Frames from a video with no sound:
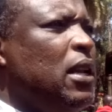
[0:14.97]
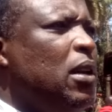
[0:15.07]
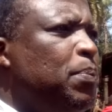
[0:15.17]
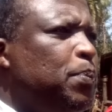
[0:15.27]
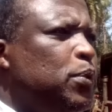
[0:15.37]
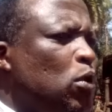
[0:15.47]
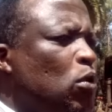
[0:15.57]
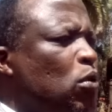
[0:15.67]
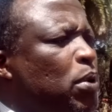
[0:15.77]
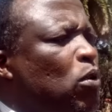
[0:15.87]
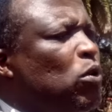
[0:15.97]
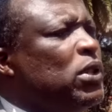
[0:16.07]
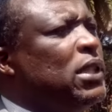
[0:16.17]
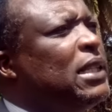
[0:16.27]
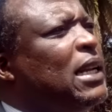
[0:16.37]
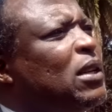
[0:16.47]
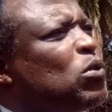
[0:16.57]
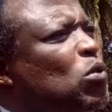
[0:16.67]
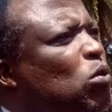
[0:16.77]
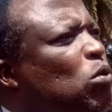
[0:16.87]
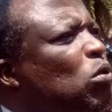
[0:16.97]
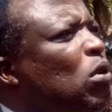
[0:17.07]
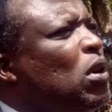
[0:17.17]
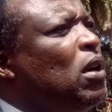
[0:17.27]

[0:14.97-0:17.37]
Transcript: deep soap because is a school